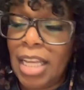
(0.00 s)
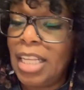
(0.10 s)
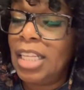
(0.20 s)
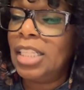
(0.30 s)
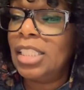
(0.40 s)

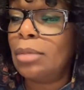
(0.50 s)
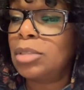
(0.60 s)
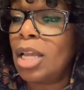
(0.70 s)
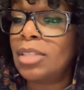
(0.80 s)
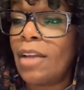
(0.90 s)
and
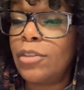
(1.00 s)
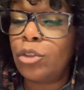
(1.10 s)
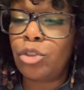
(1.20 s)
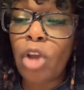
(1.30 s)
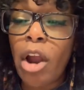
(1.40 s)
sometimes i feel
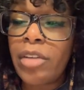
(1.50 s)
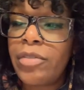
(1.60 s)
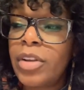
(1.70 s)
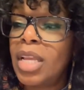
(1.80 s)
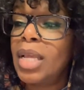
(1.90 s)
sorry
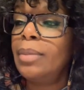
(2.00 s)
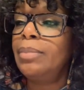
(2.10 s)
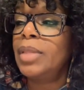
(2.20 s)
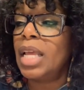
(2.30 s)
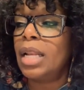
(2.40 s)
for
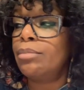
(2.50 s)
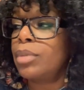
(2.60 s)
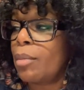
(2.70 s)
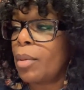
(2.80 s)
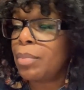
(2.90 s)
them then
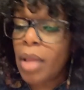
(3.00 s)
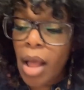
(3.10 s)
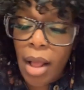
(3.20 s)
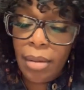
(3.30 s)
blah blah blah